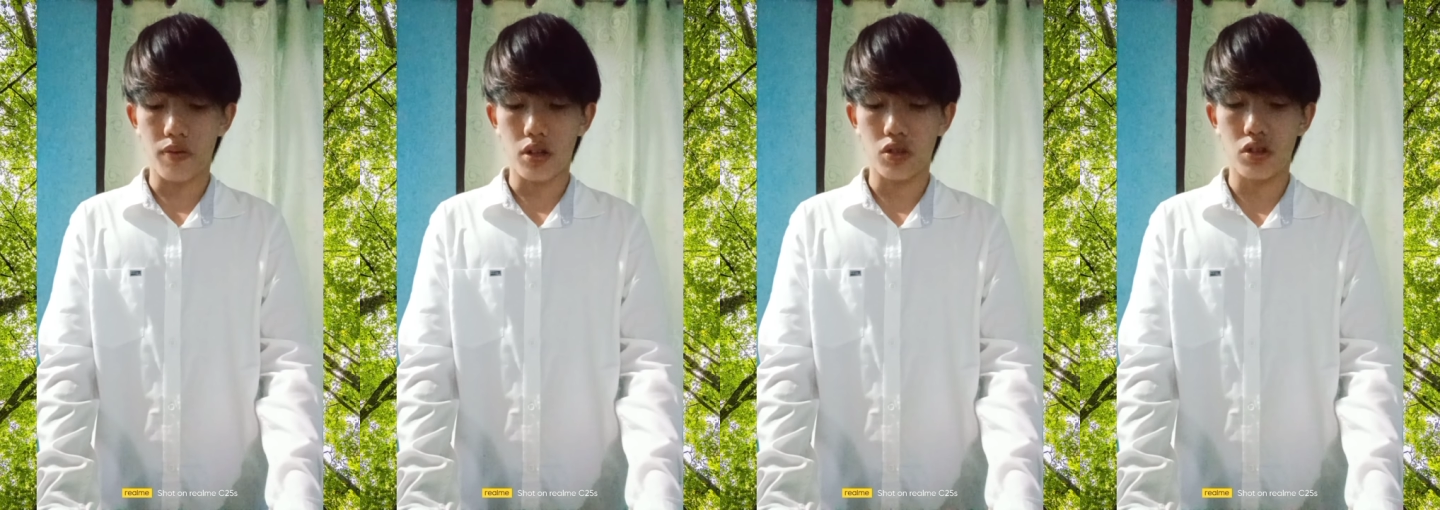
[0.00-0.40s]

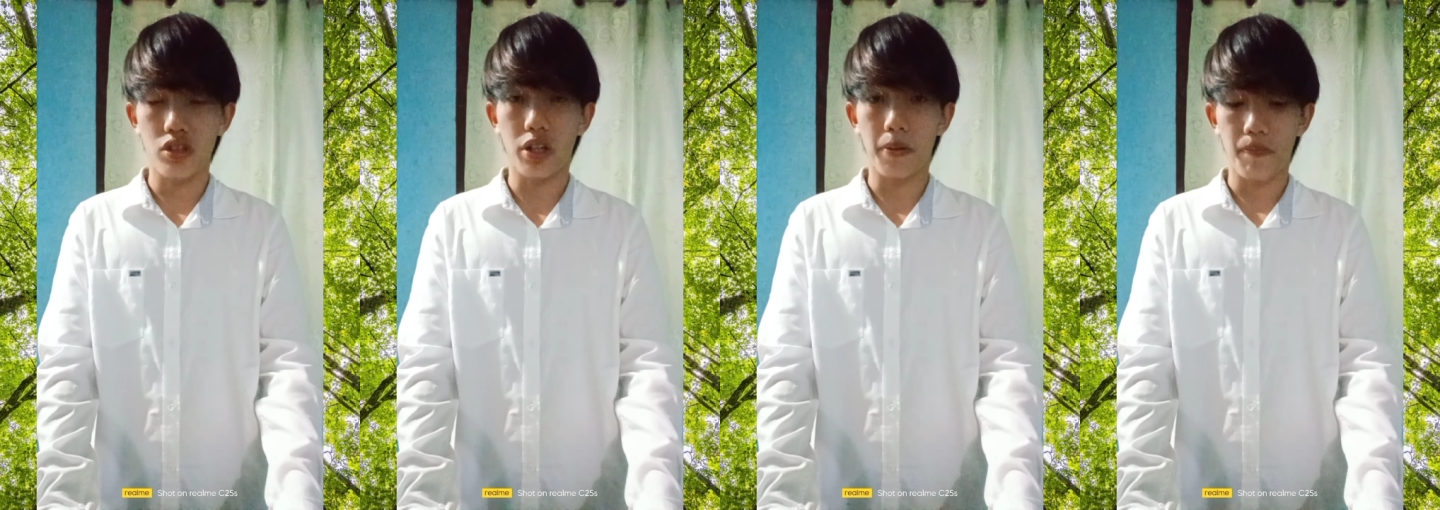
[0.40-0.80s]
The
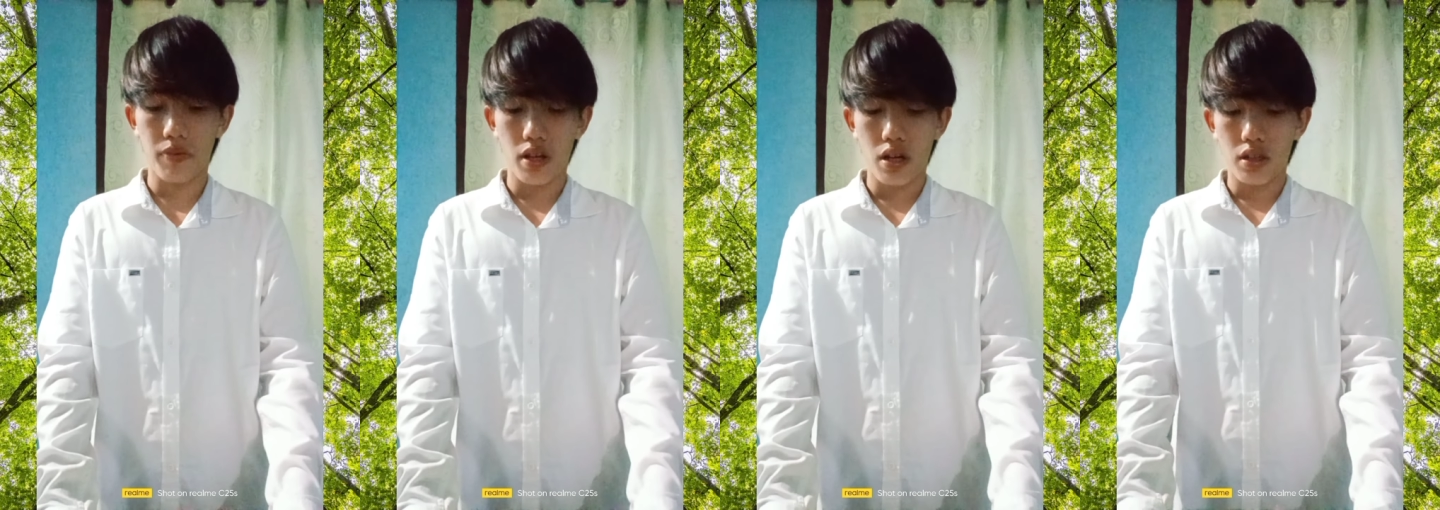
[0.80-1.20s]
work of
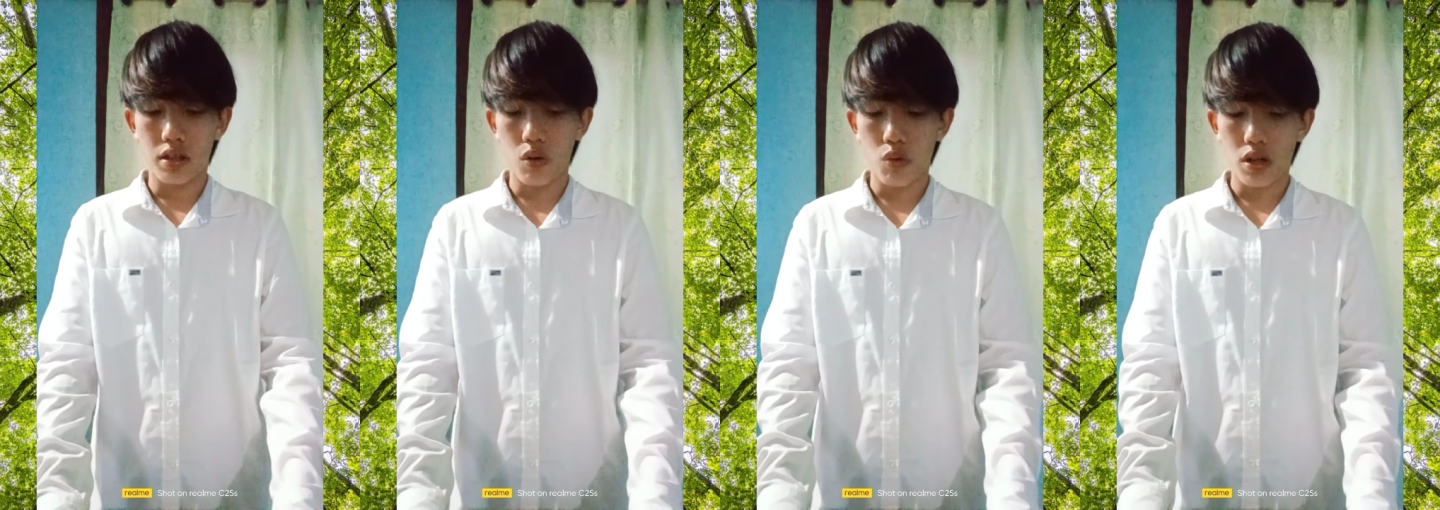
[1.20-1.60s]

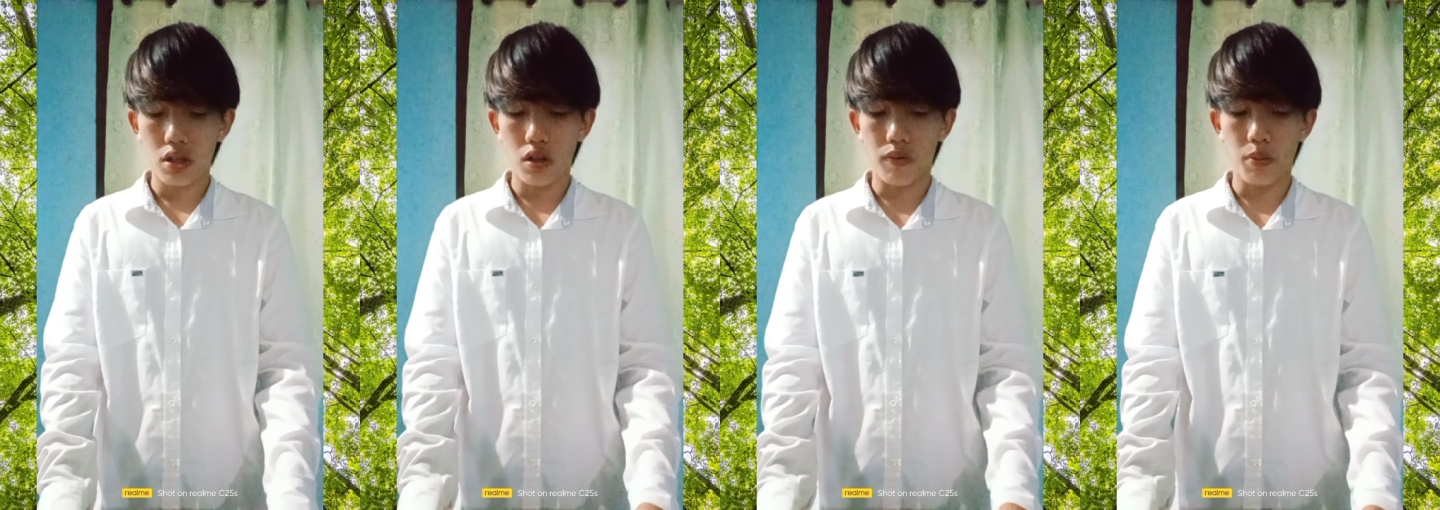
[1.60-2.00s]
molecule
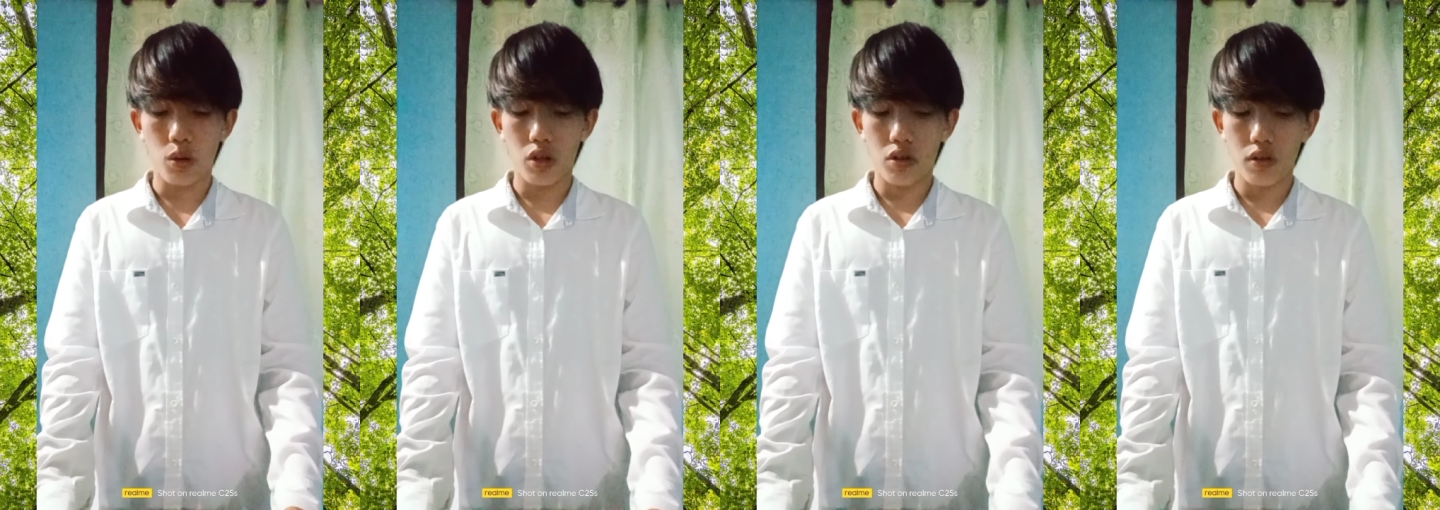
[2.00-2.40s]
function is
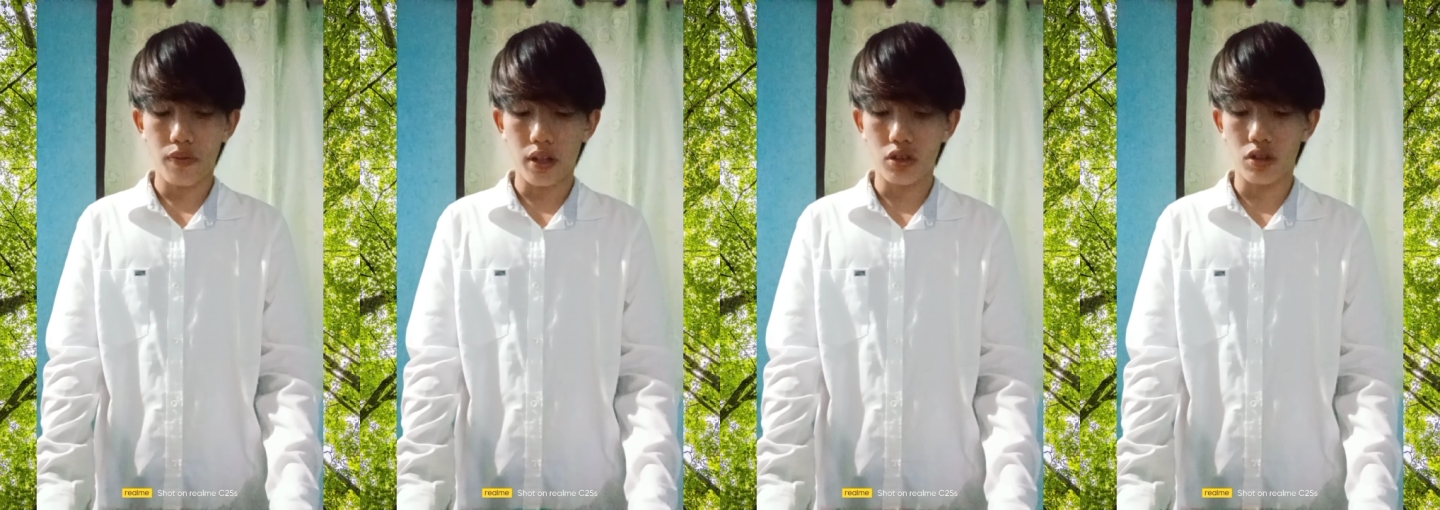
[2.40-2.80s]
to get
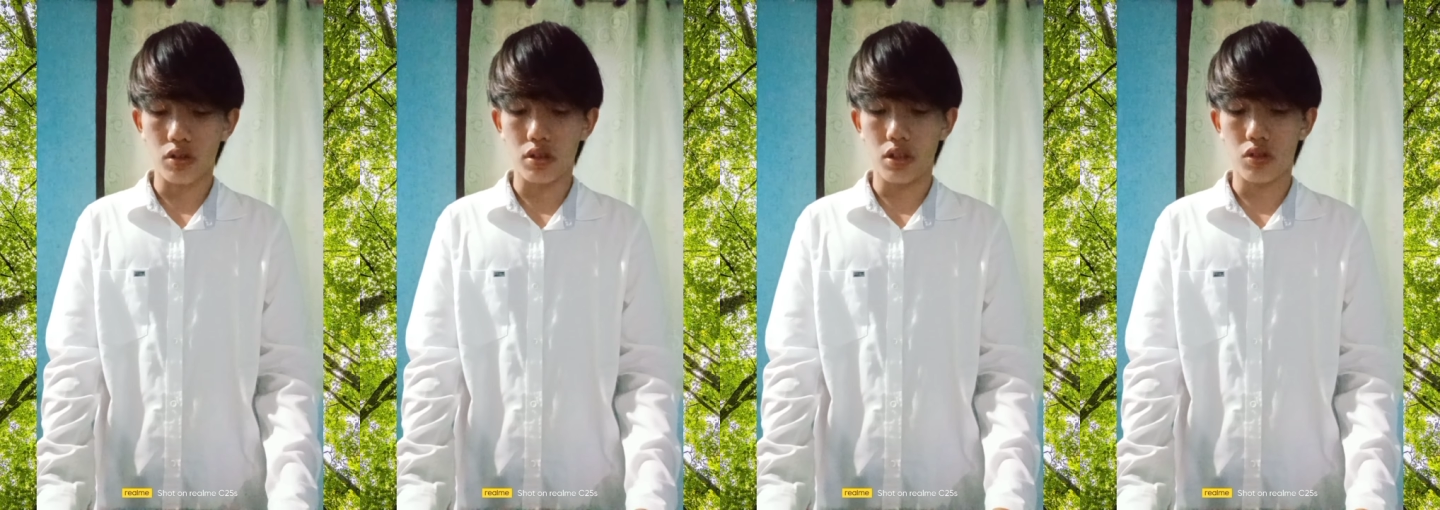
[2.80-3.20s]
enough
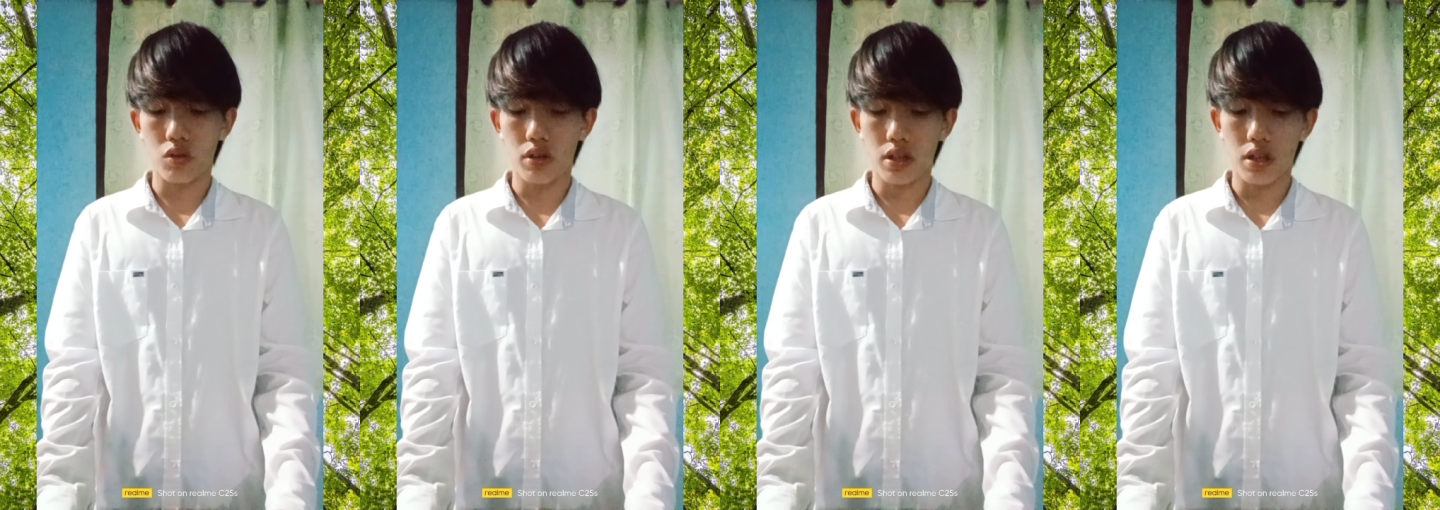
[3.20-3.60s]
energy
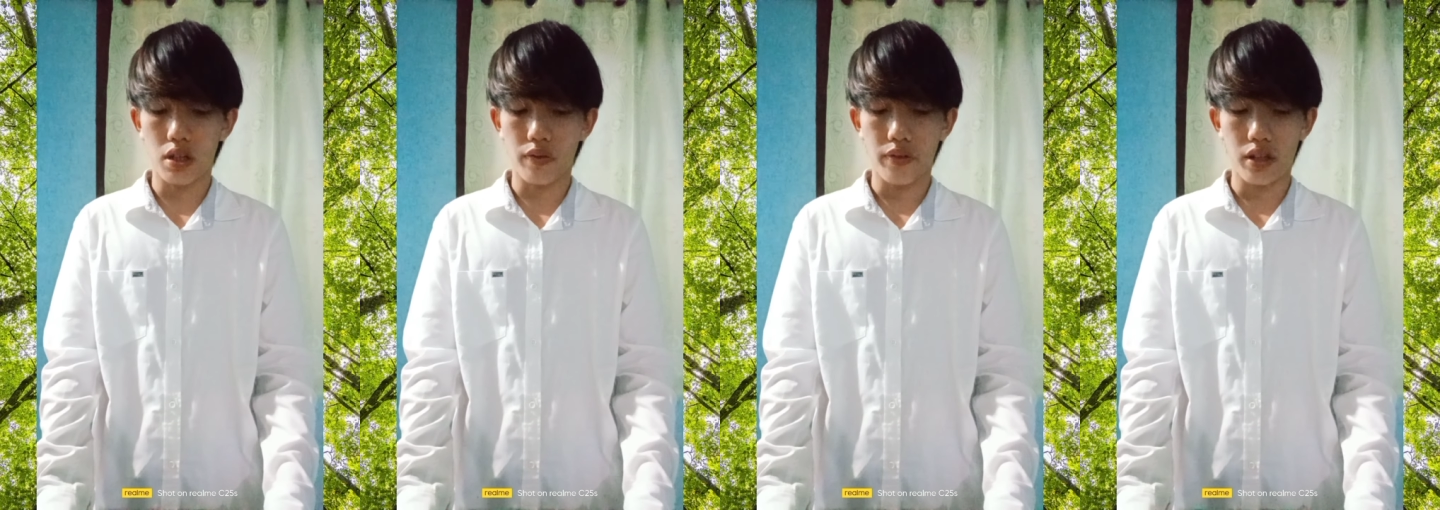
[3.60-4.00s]
from the
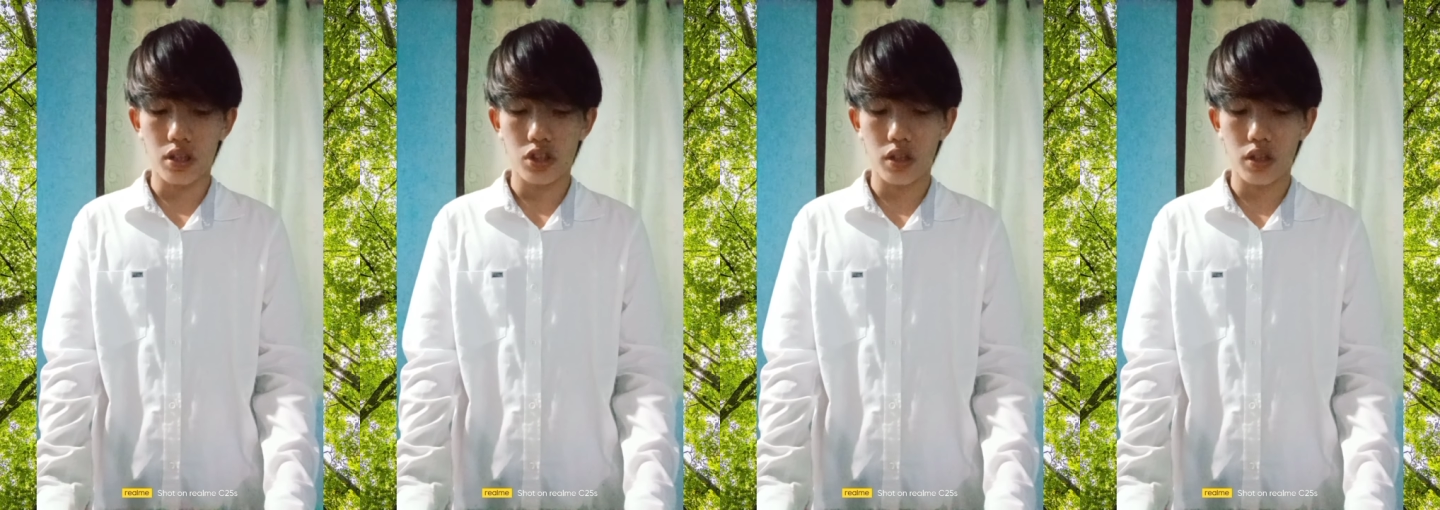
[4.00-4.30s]
sunlight.